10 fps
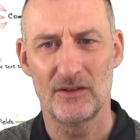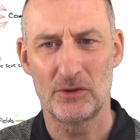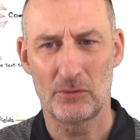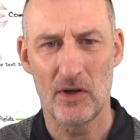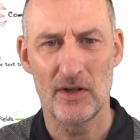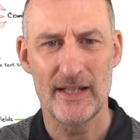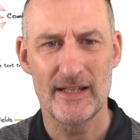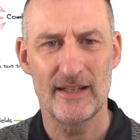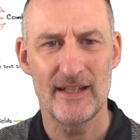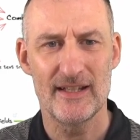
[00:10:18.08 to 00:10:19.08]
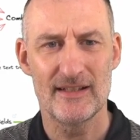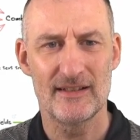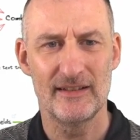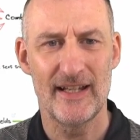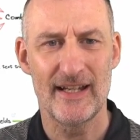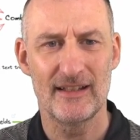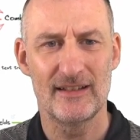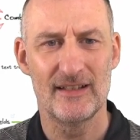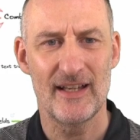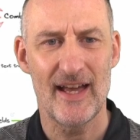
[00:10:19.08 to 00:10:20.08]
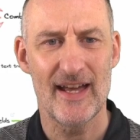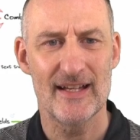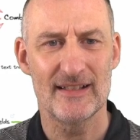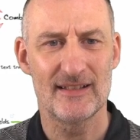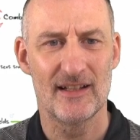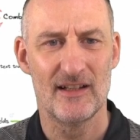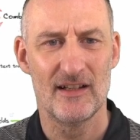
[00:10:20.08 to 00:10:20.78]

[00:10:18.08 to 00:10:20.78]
drawing is linked as